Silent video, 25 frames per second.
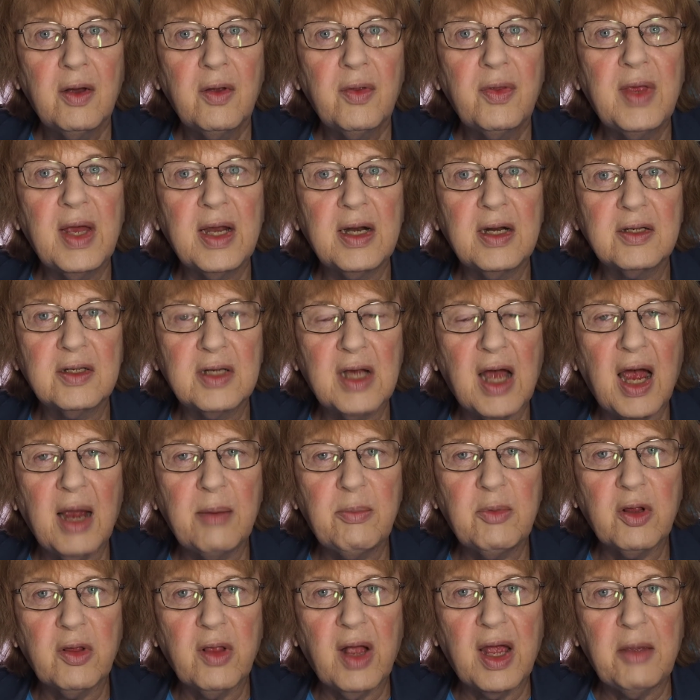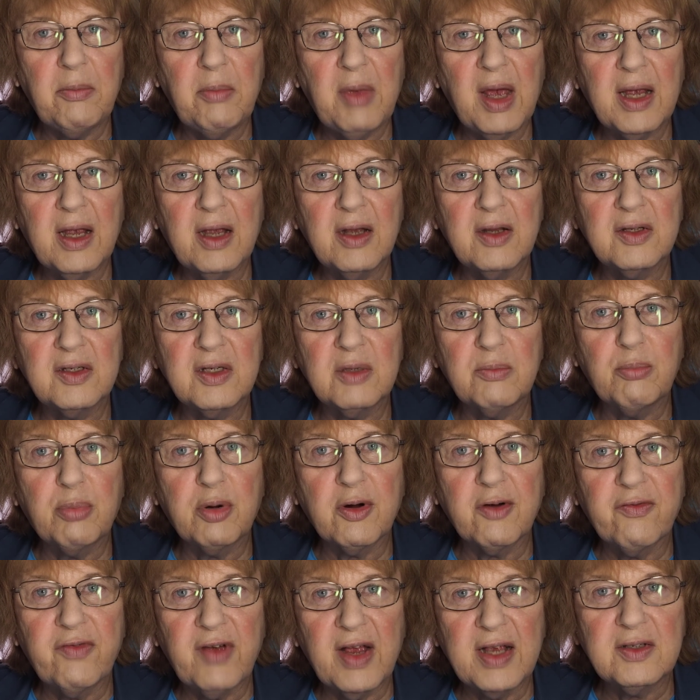then a time delay mechanism
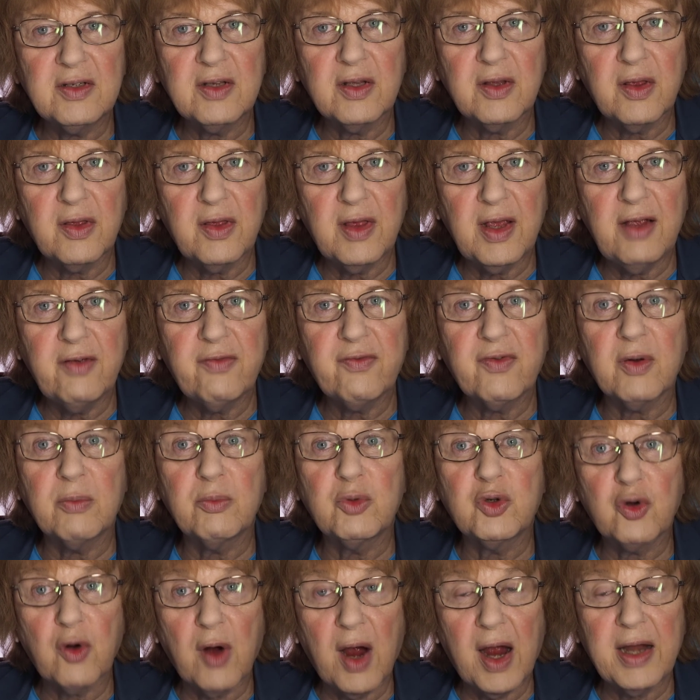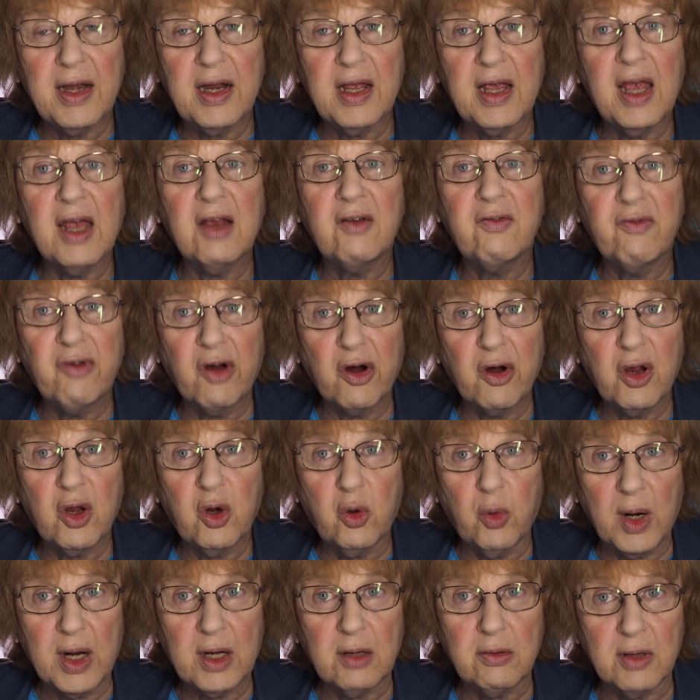prevents the thief from trying again very
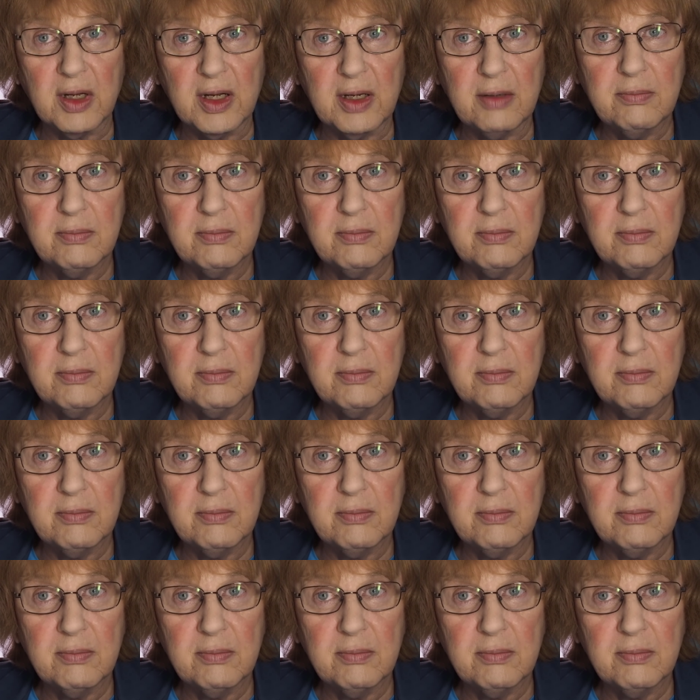quickly.